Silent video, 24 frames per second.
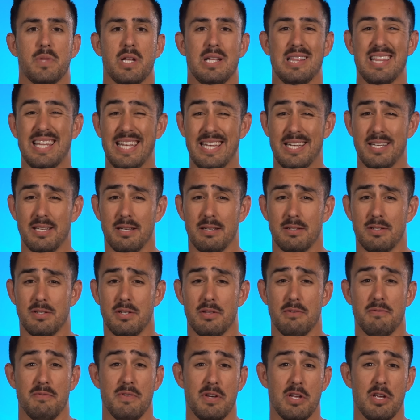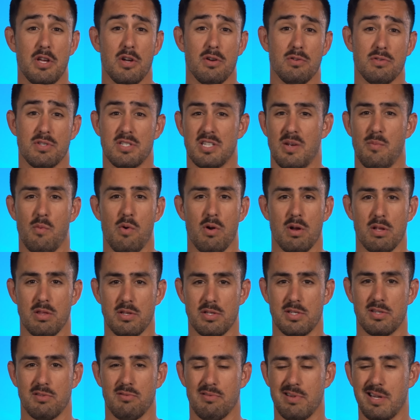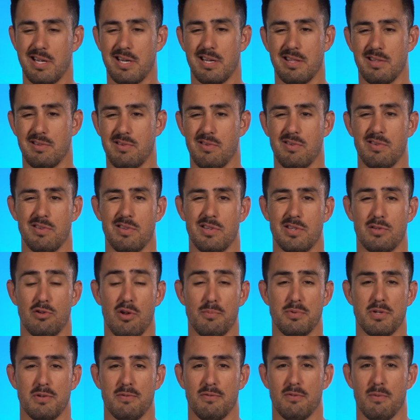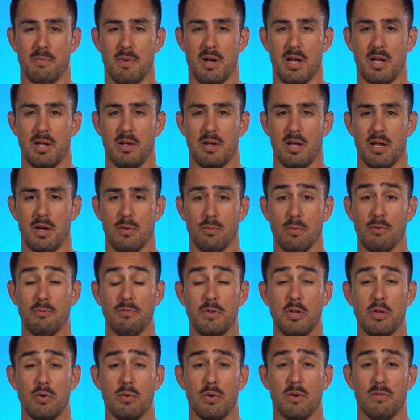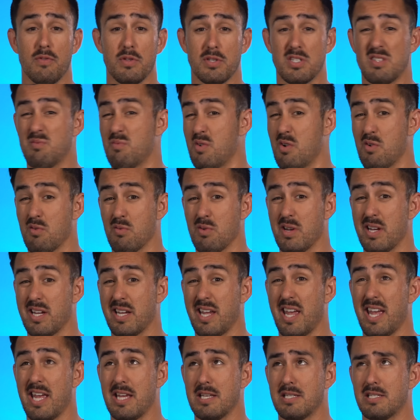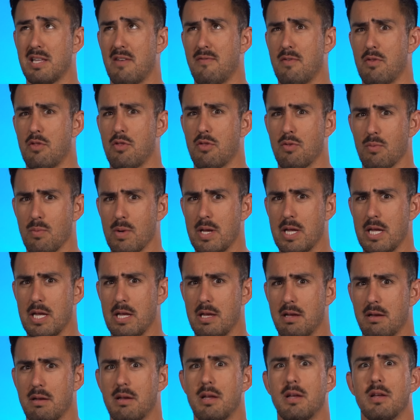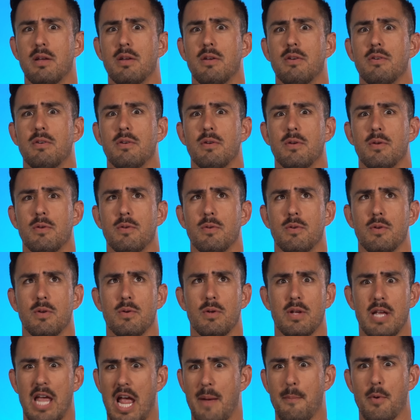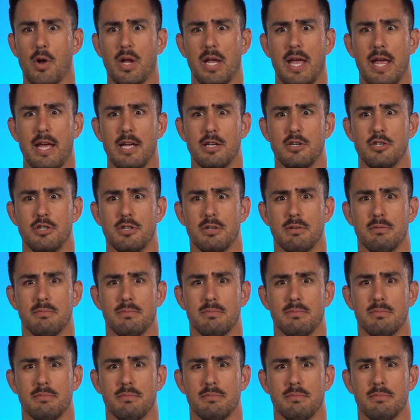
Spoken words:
Link to the video somewhere in the screen and in the description for my review of the small rig A7iii camera cage.